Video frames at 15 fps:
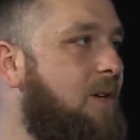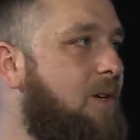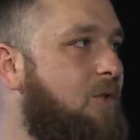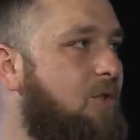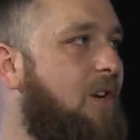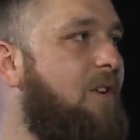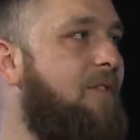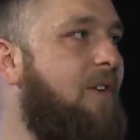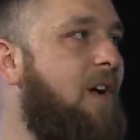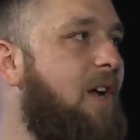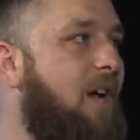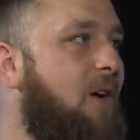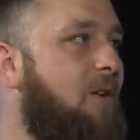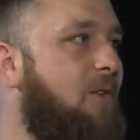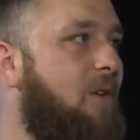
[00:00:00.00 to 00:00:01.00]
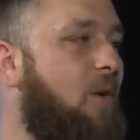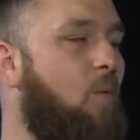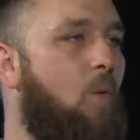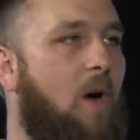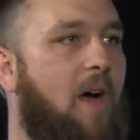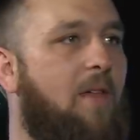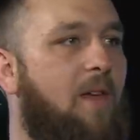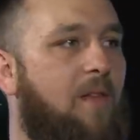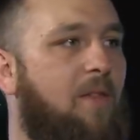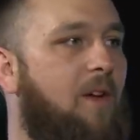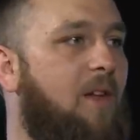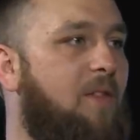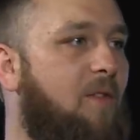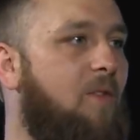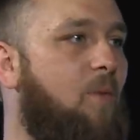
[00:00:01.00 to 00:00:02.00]
tried to find out, is like why they
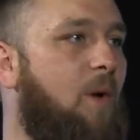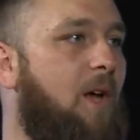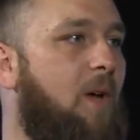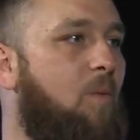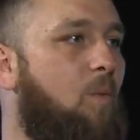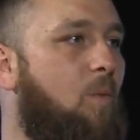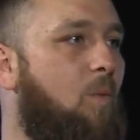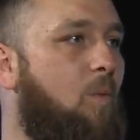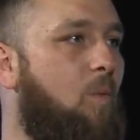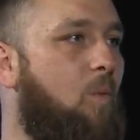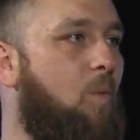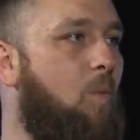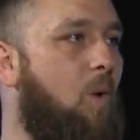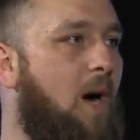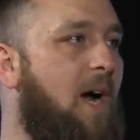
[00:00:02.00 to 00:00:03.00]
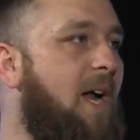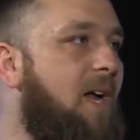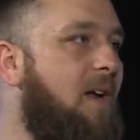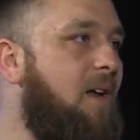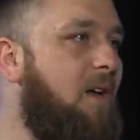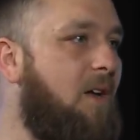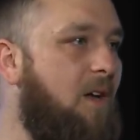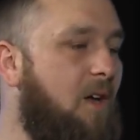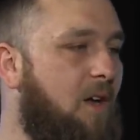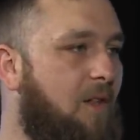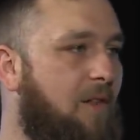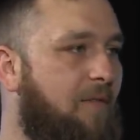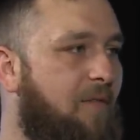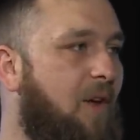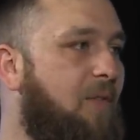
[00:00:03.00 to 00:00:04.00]
thought this way and why
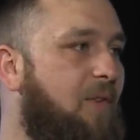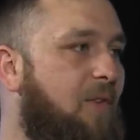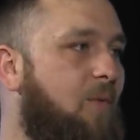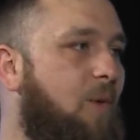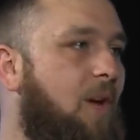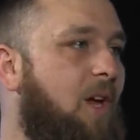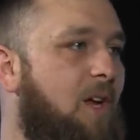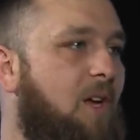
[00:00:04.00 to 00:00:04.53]
they felt this way.